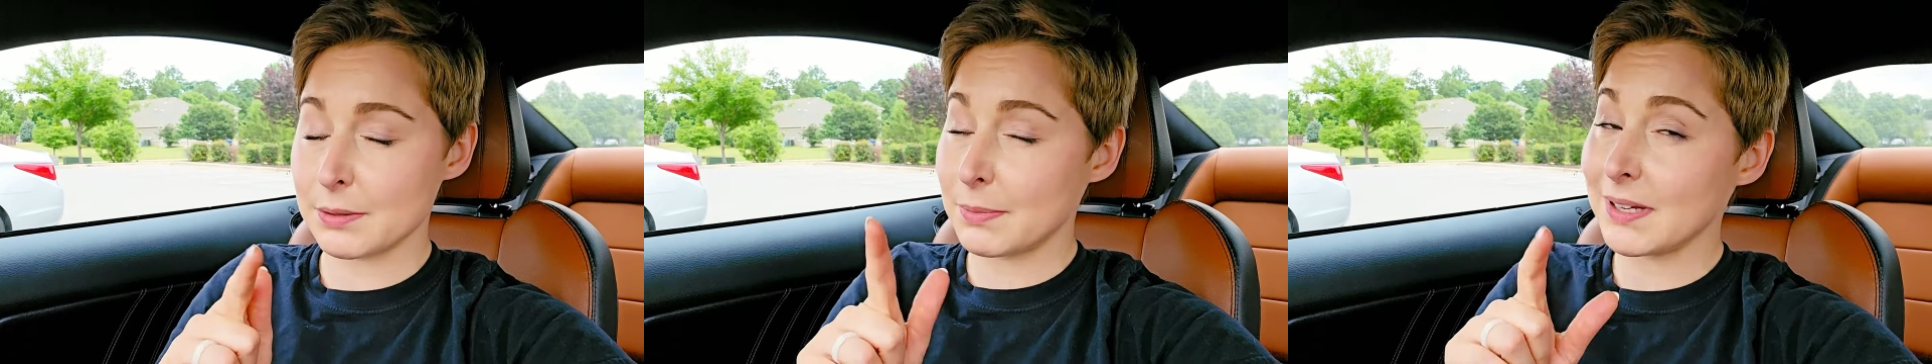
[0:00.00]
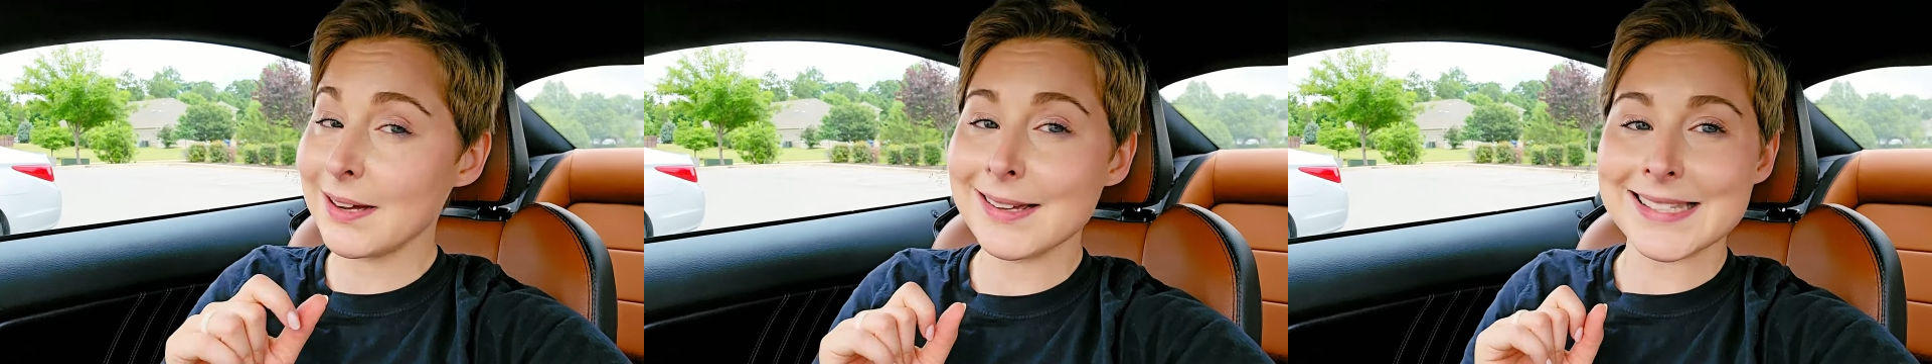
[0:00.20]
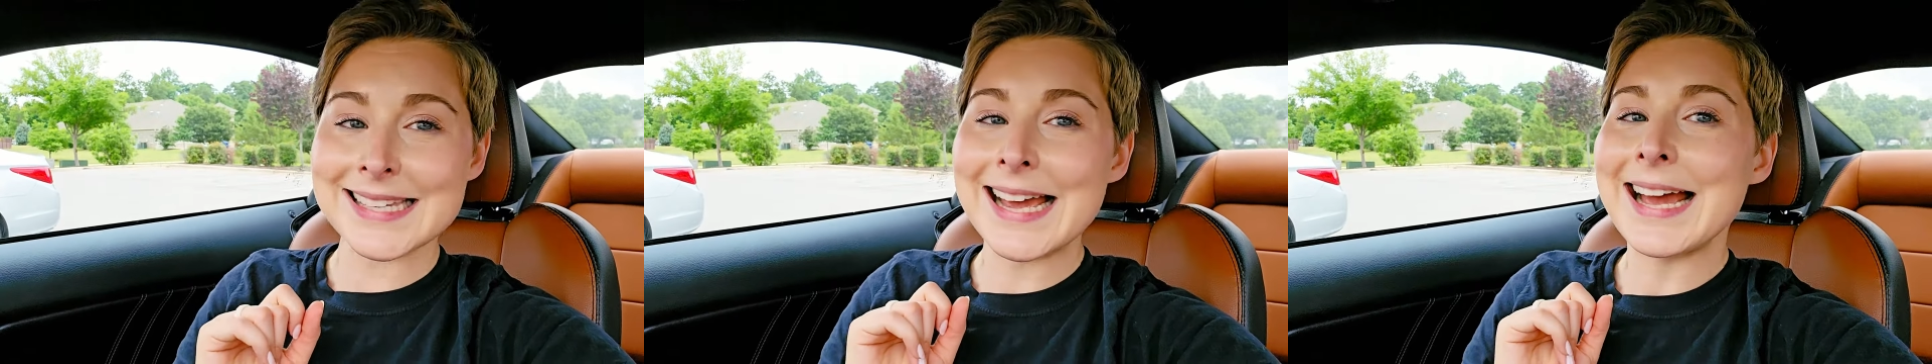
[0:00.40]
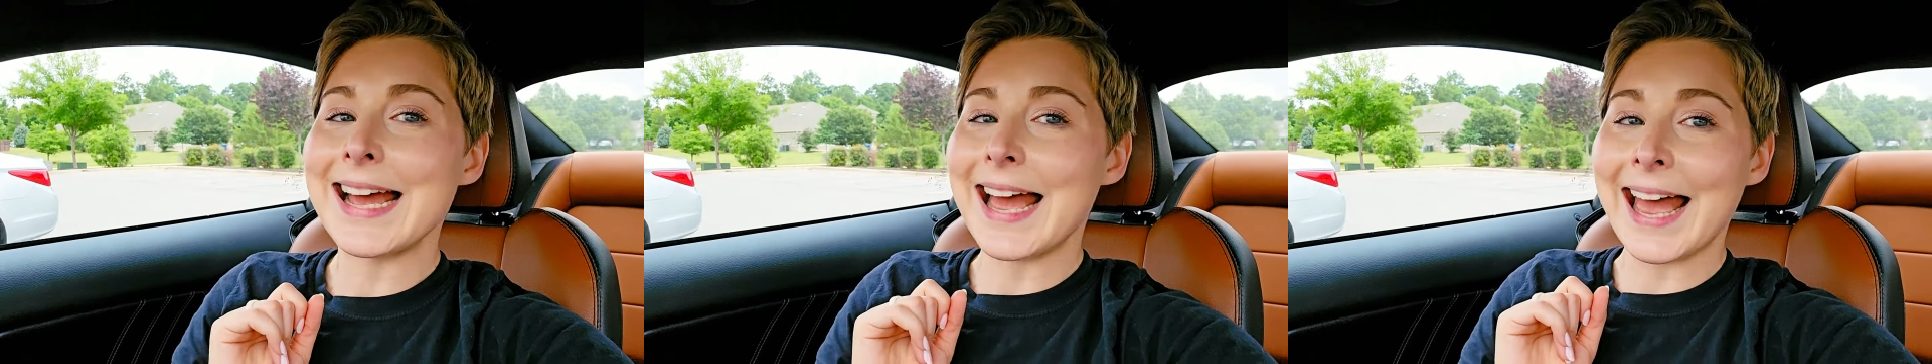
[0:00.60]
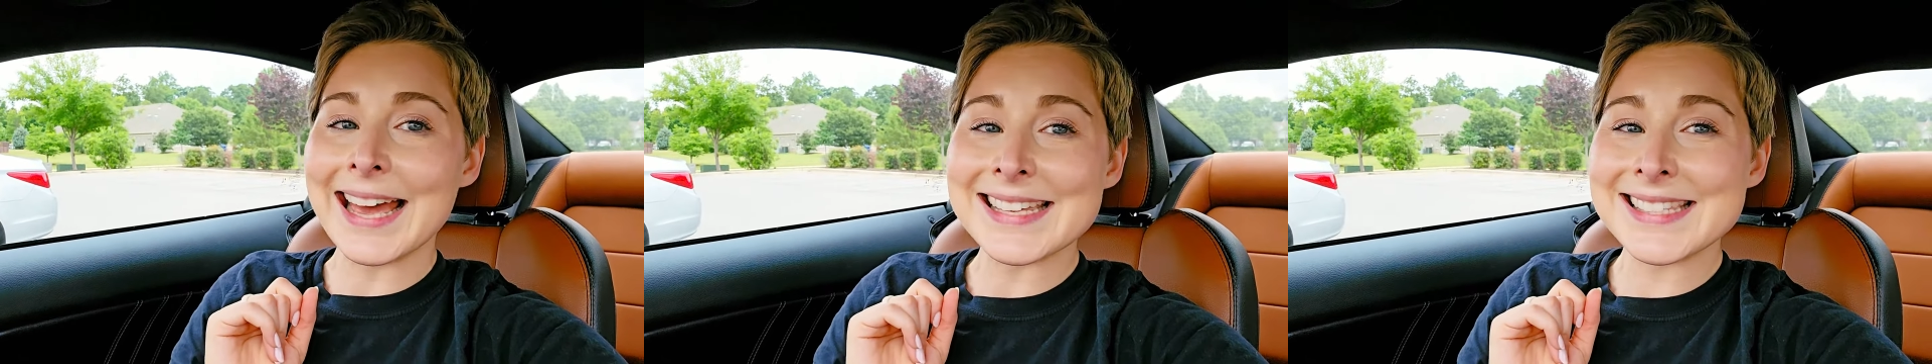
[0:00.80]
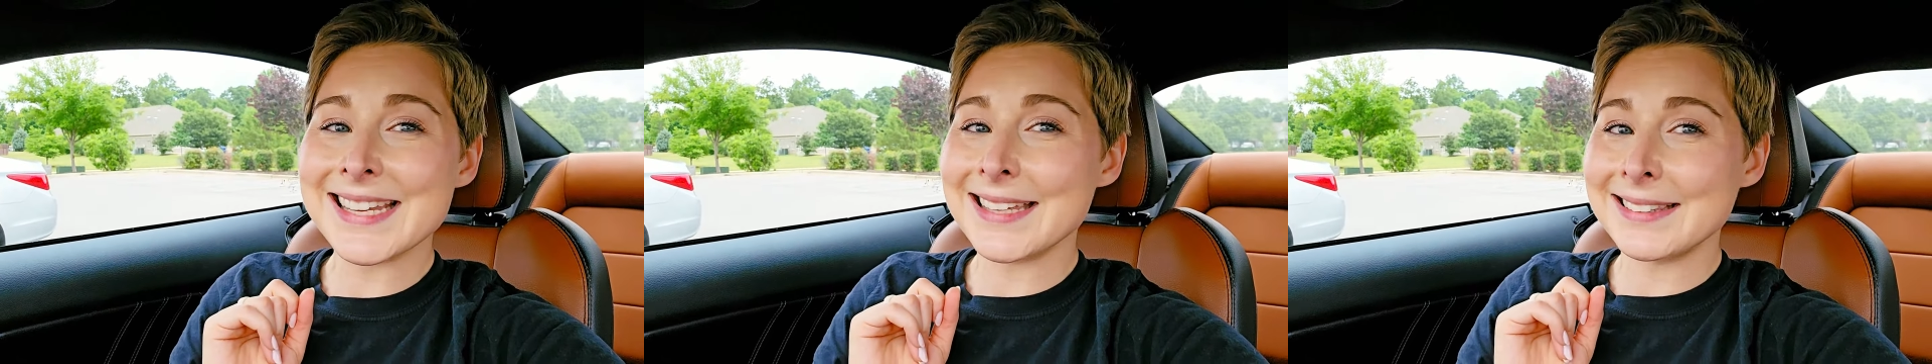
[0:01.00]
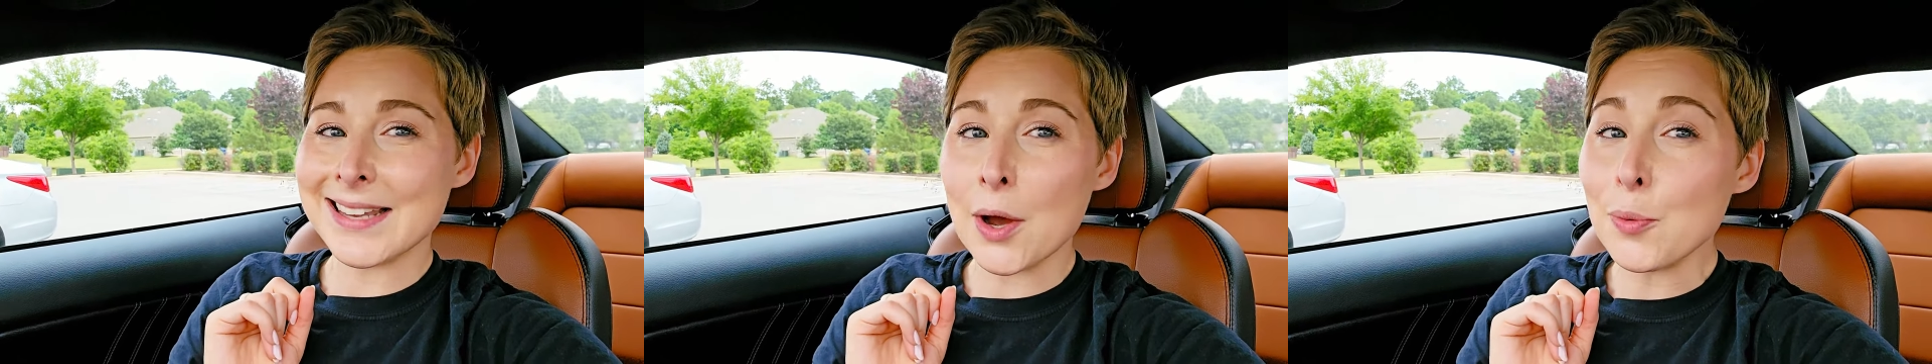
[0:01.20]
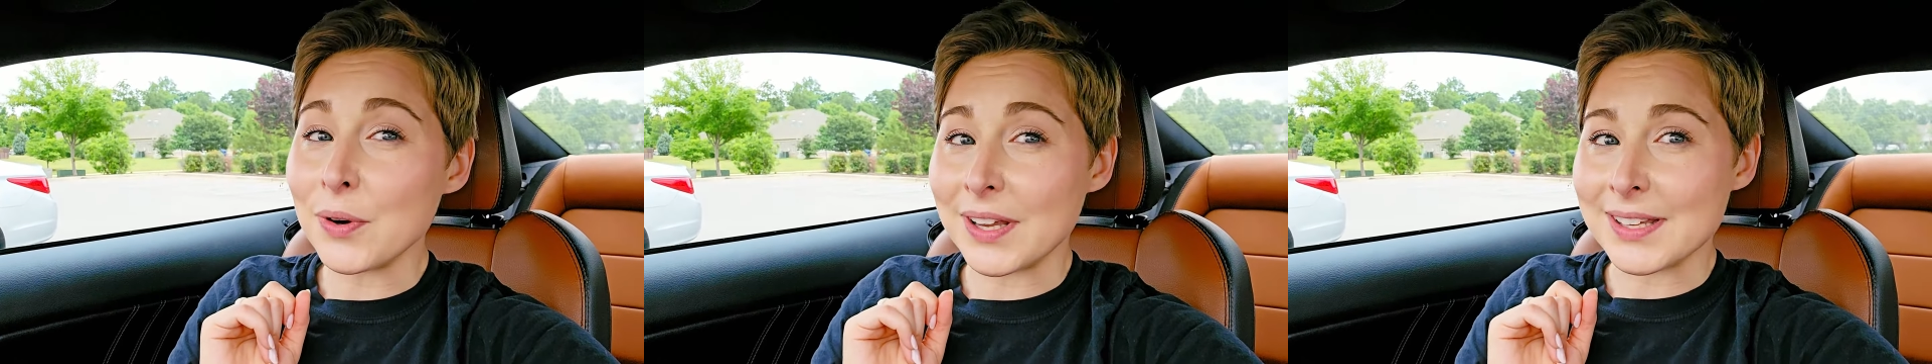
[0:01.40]
because as you
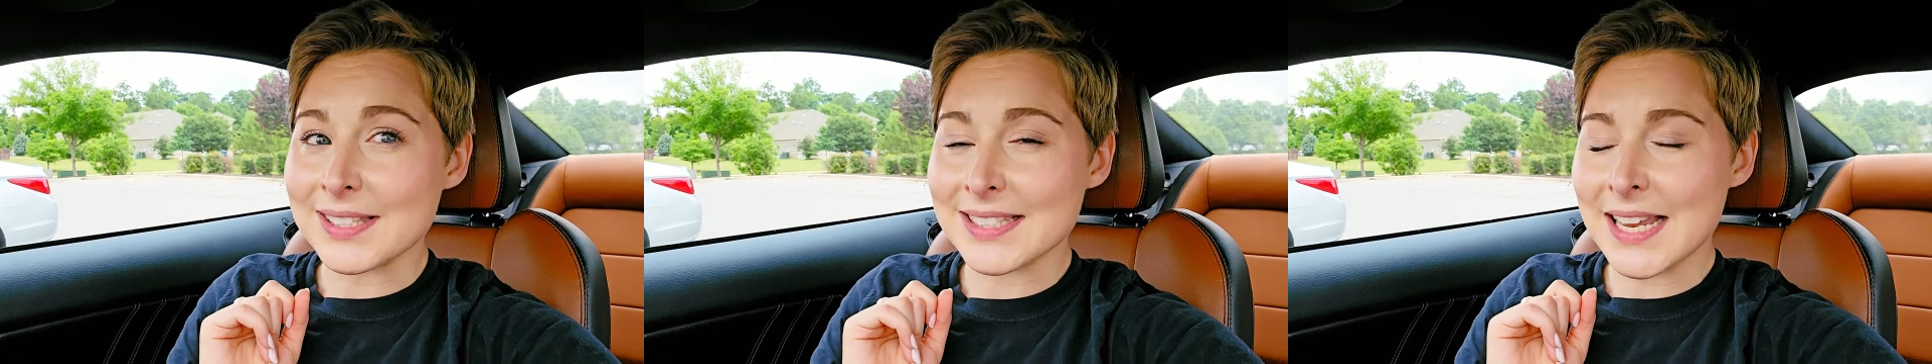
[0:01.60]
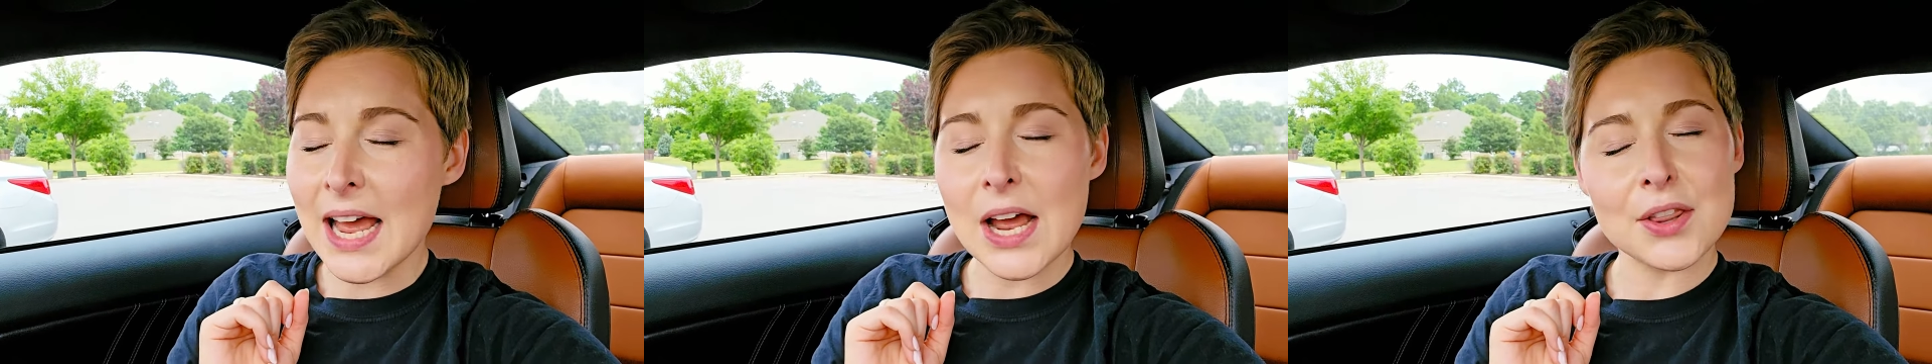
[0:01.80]
noticed,